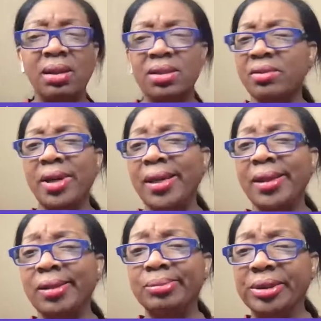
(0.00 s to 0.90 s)
So I
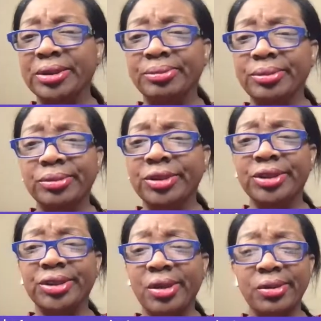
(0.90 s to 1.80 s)
ain't up here
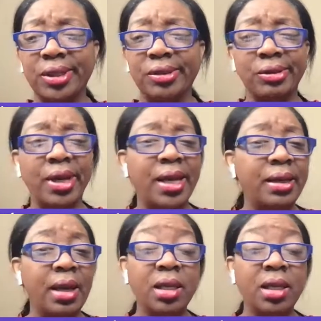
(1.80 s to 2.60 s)
just talking, okay?